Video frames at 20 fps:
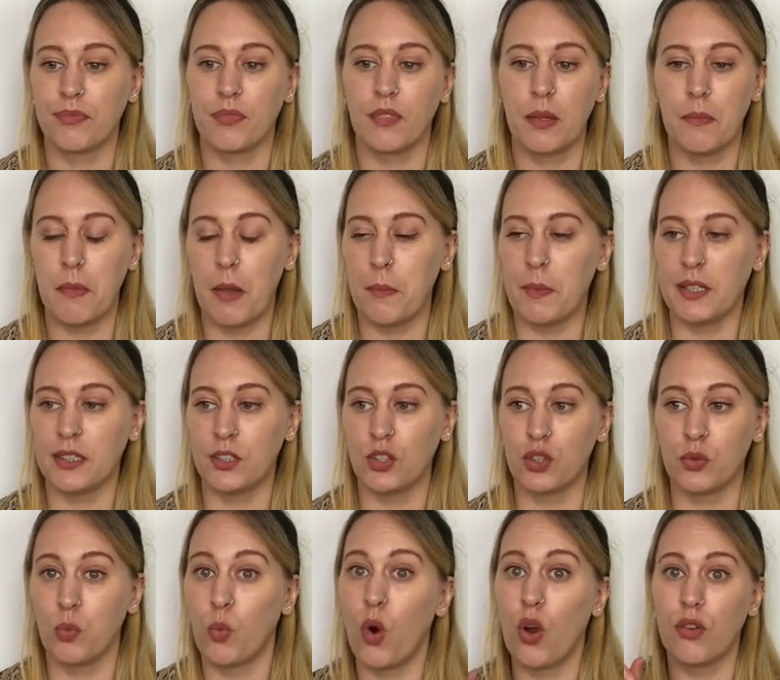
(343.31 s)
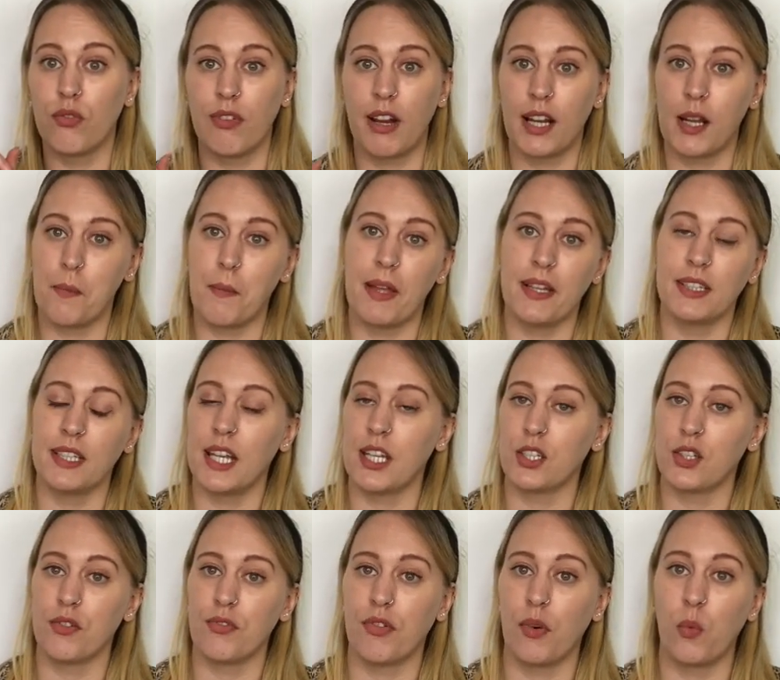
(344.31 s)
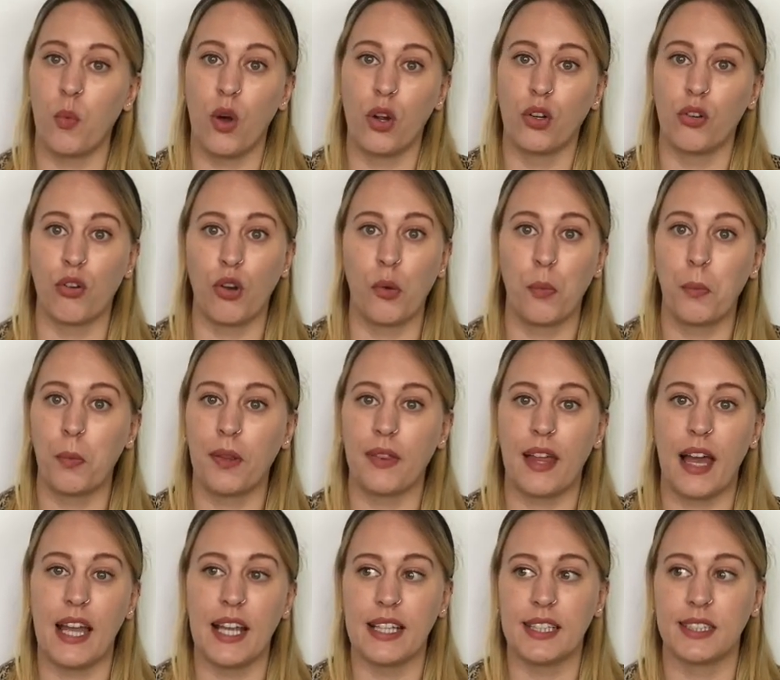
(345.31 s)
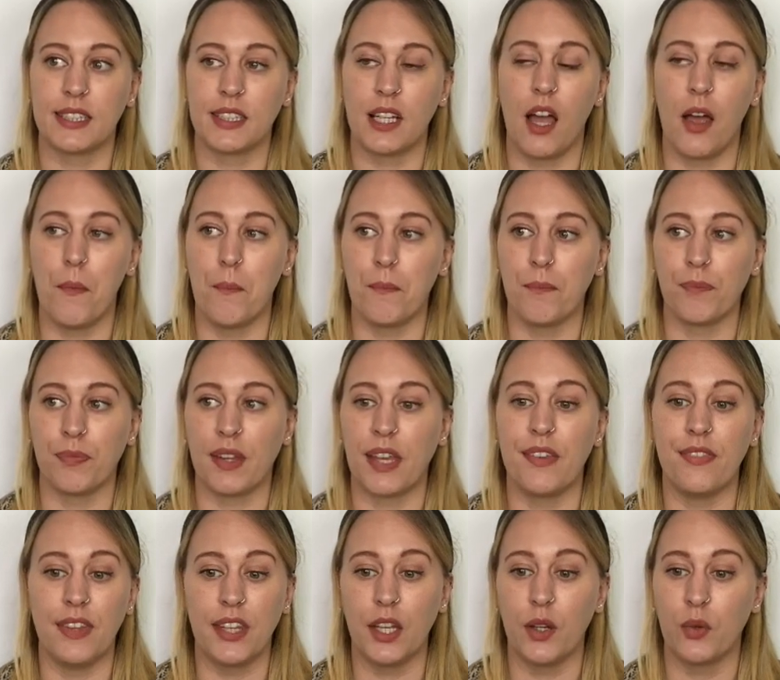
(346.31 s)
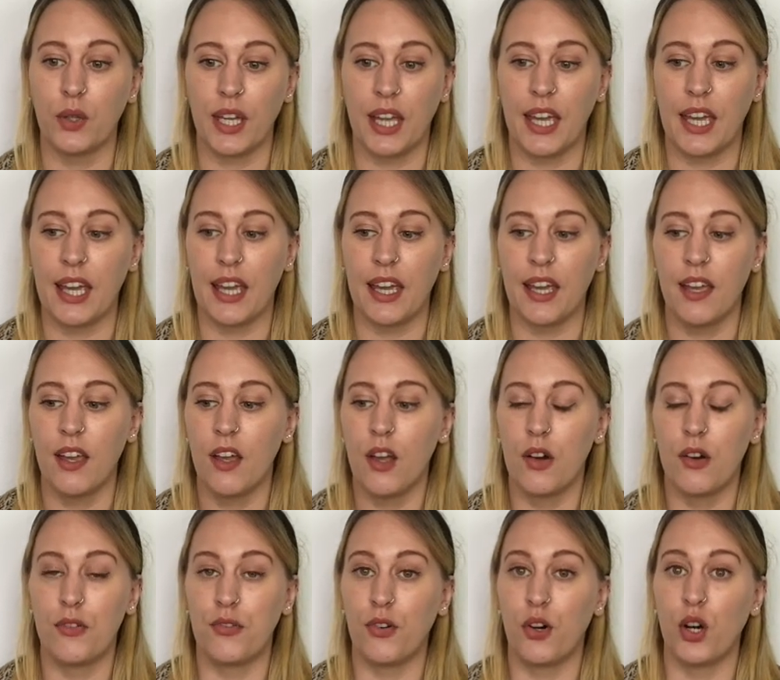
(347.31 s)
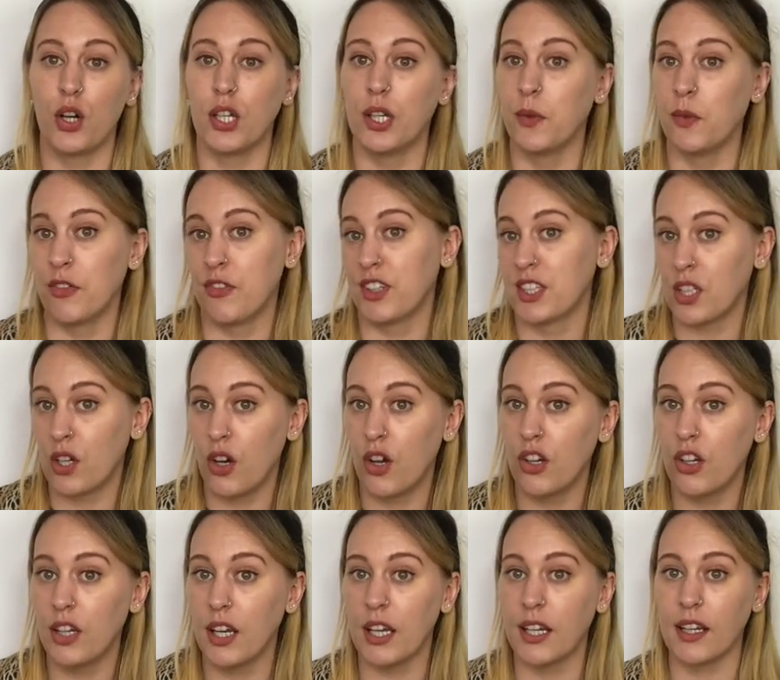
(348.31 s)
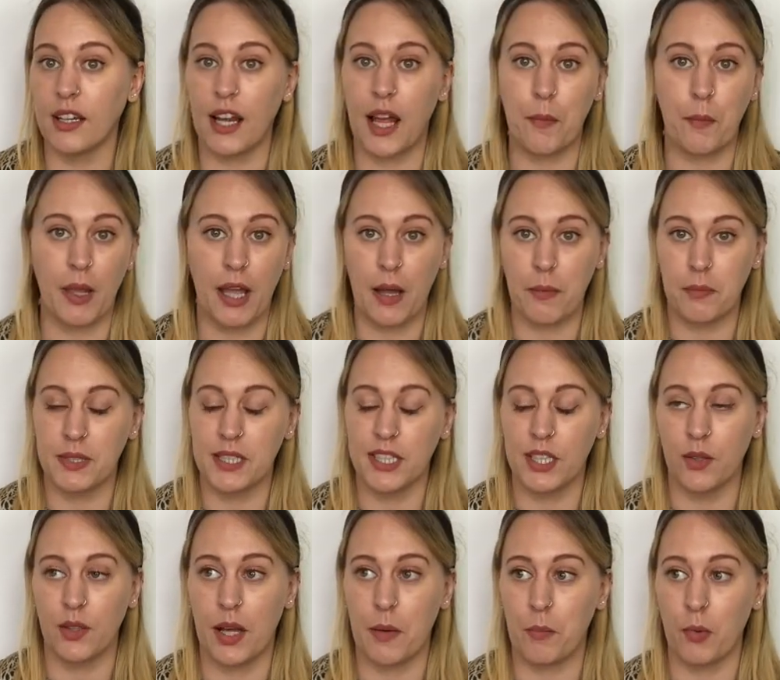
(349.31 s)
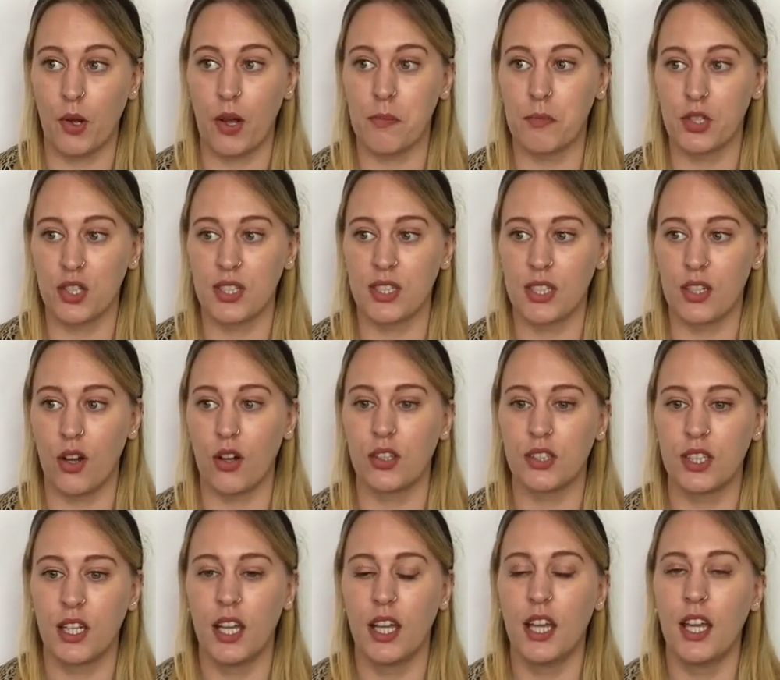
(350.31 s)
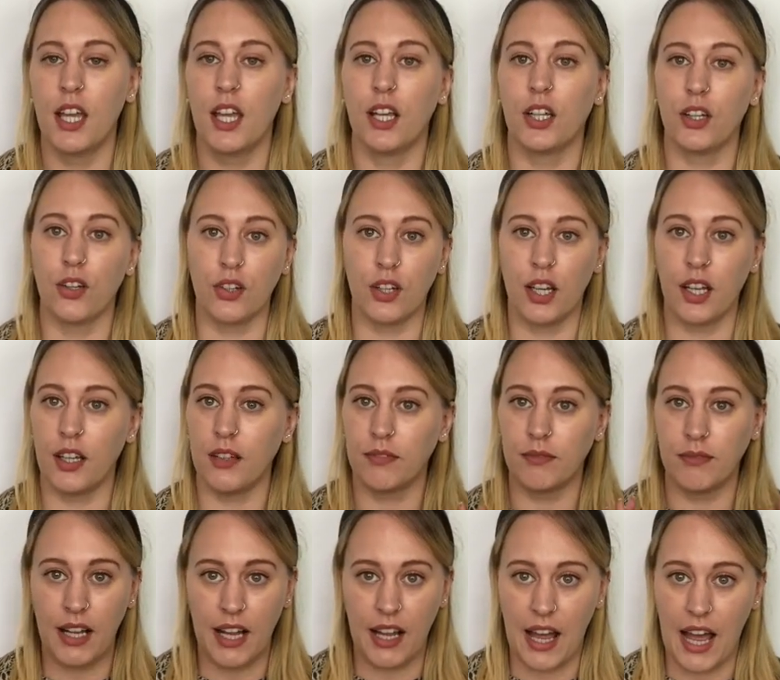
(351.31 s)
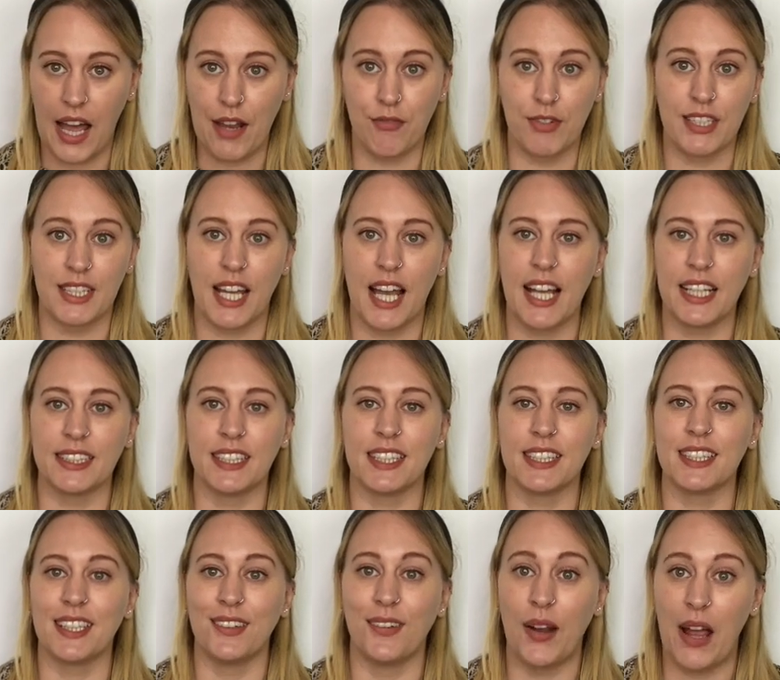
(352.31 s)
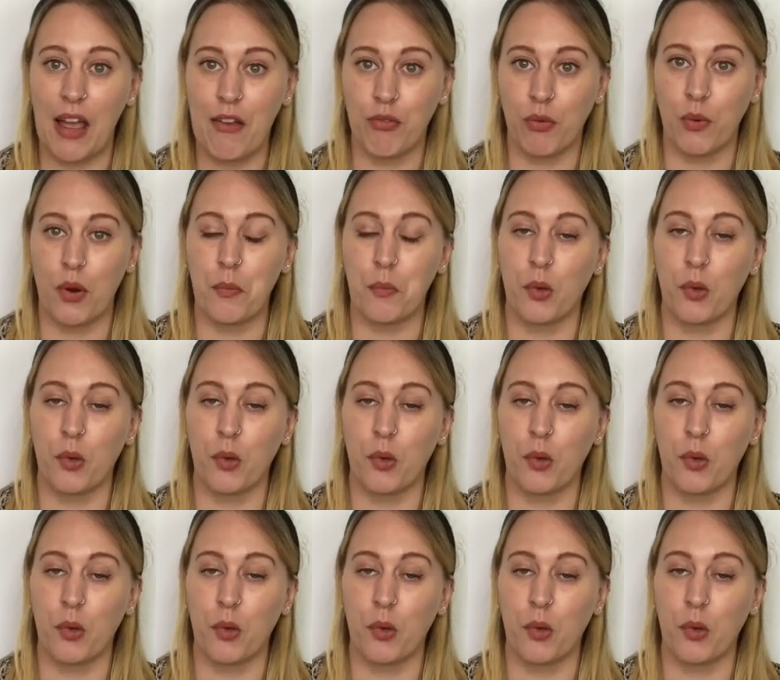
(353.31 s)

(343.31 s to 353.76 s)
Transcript: maybe just one recommendation for one group that is in the UK for Louis Vuitton, and I'd be happy to do that, but I'm just not gonna advertise it to everyone.